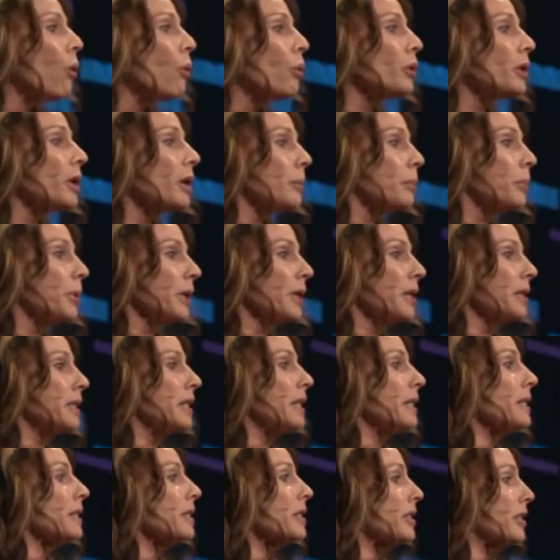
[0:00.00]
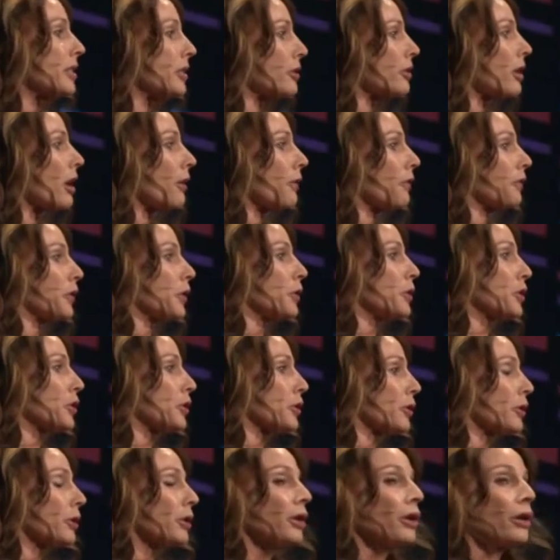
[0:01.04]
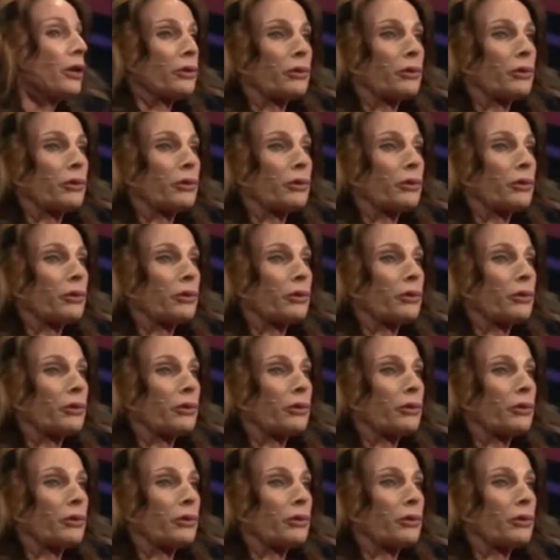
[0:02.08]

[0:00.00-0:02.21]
own ability to steer our future